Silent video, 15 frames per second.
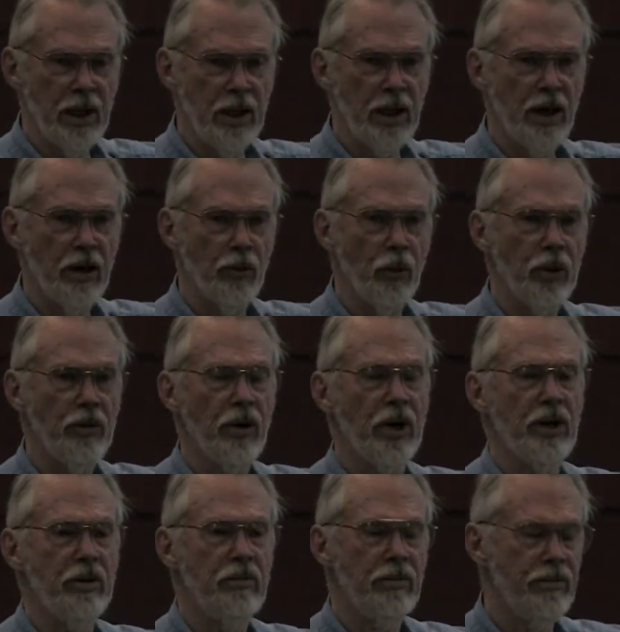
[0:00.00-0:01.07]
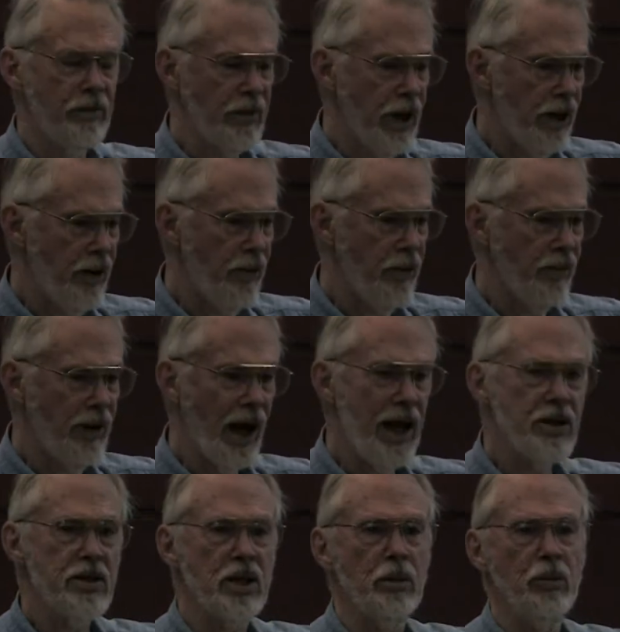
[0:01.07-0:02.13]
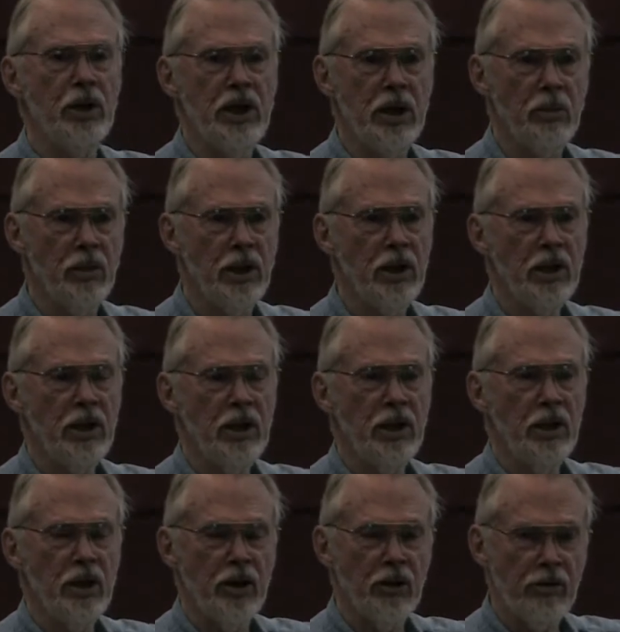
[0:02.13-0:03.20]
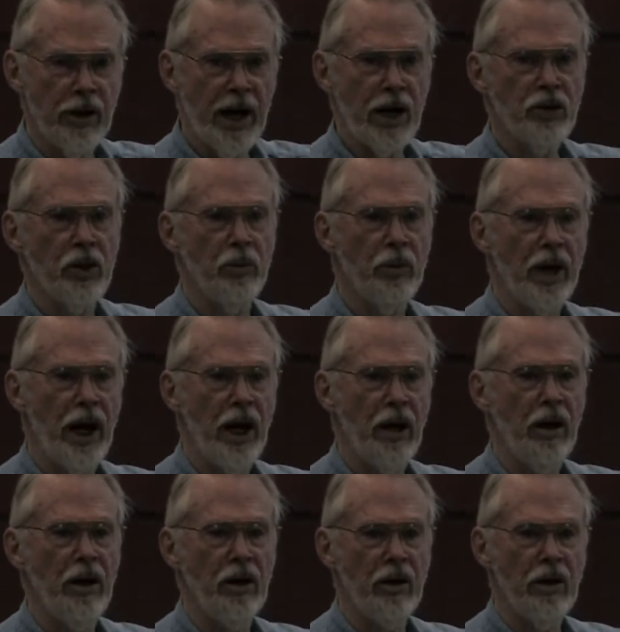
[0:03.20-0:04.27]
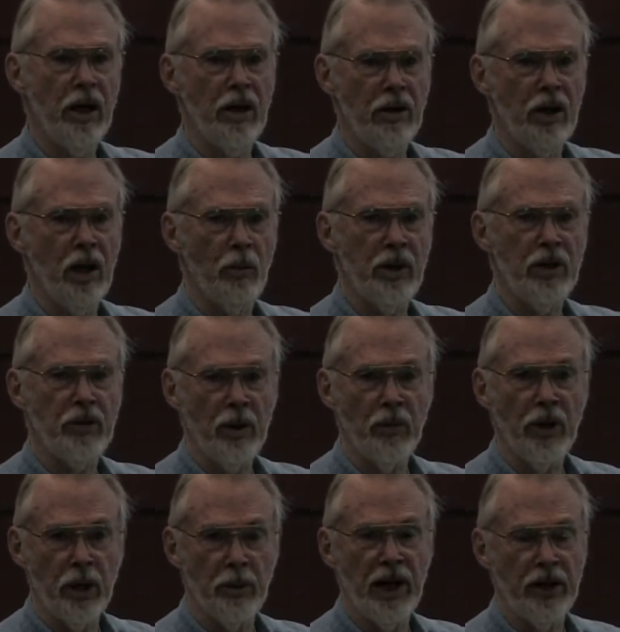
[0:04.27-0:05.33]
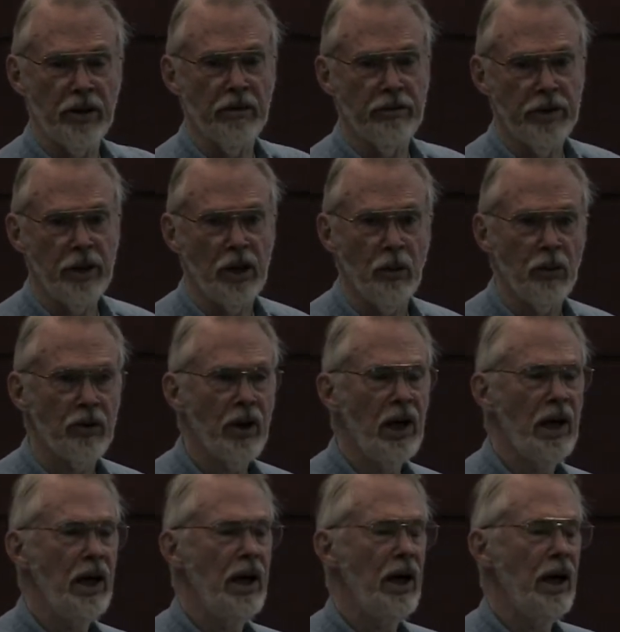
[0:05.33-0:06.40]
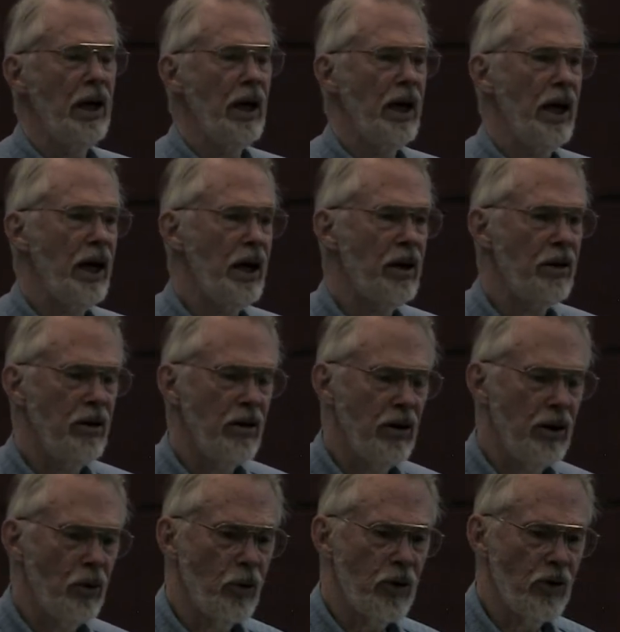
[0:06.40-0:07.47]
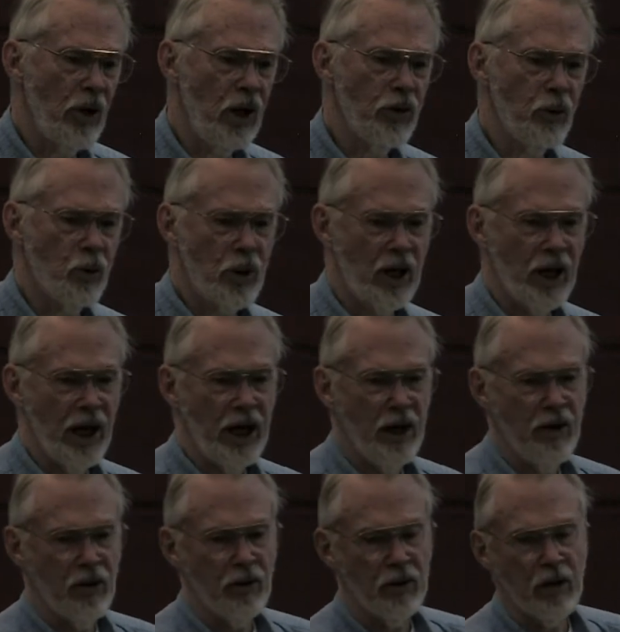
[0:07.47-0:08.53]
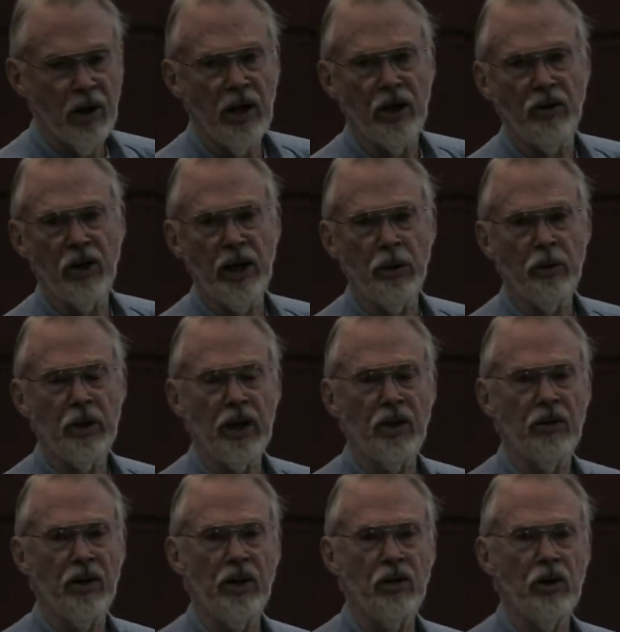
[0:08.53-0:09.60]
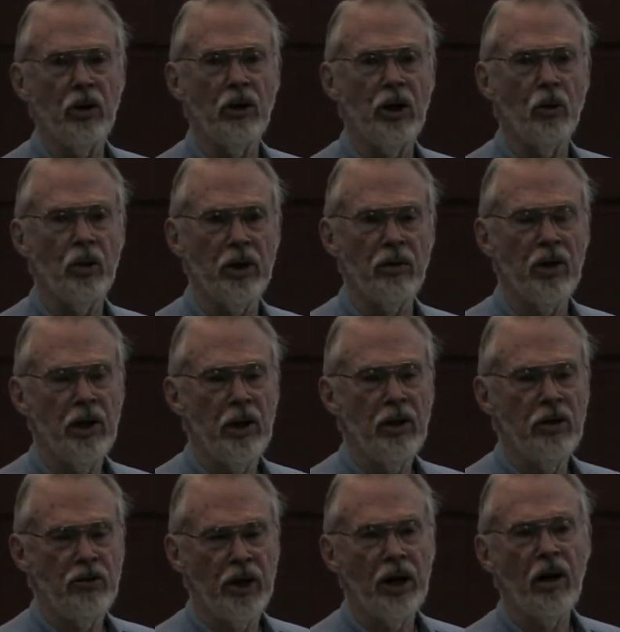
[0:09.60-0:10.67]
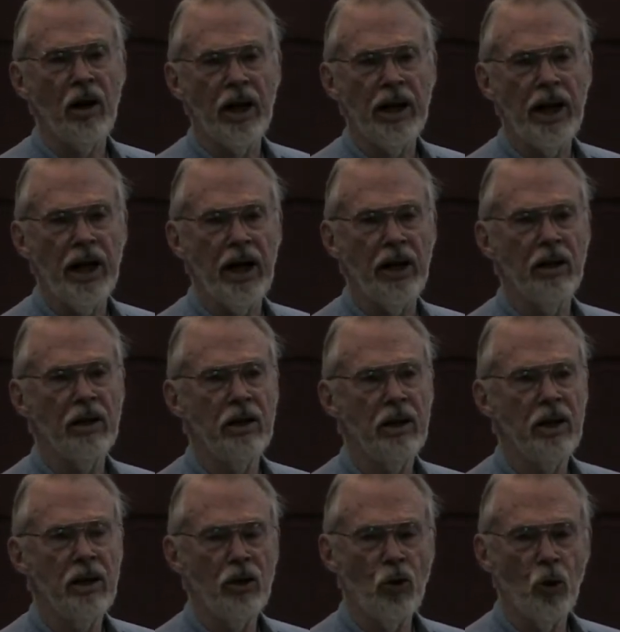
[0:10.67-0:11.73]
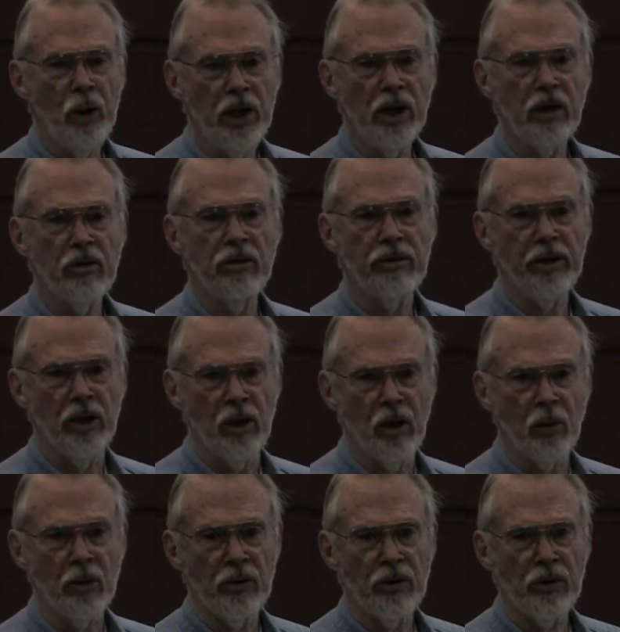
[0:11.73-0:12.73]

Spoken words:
a glancing beam diffraction pattern and tell me something about the films. And the results were kind of discouraging because they showed that we generally had twinned films.